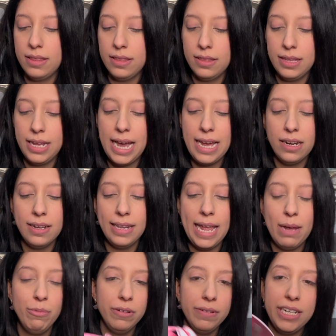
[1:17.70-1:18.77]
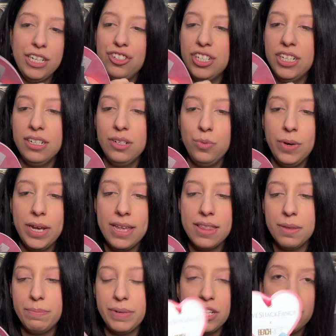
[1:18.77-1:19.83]
They had a collaboration
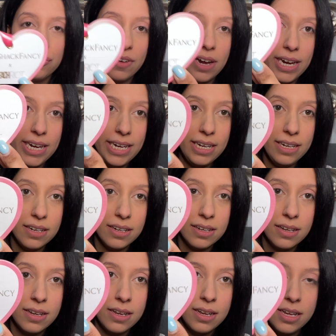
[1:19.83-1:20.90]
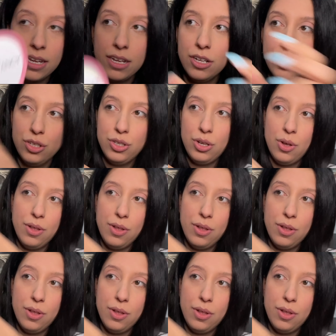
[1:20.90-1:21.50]
with Beach Riot, so